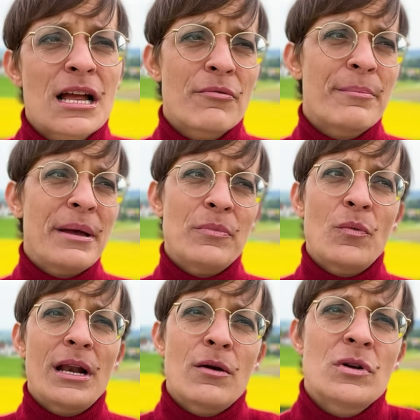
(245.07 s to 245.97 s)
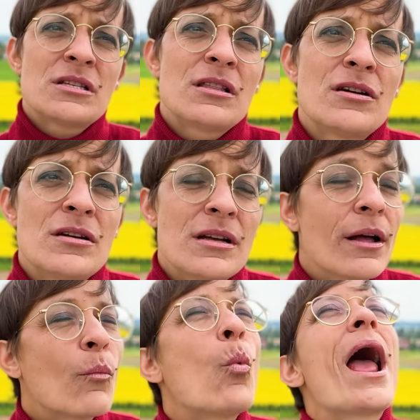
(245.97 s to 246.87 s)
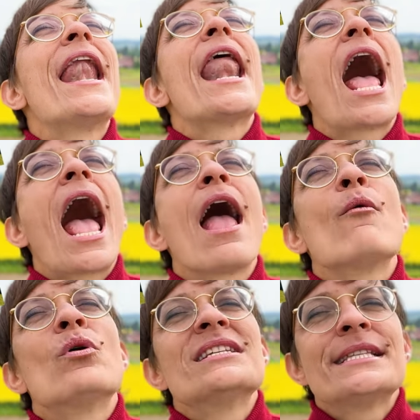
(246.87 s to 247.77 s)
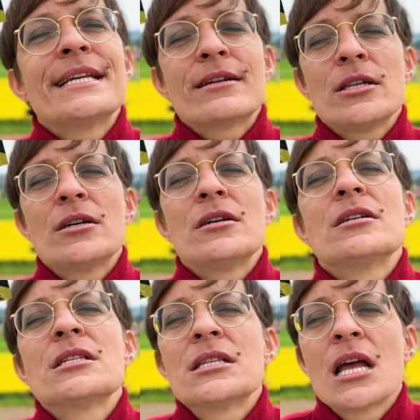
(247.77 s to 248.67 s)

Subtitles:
I remember when I was there last,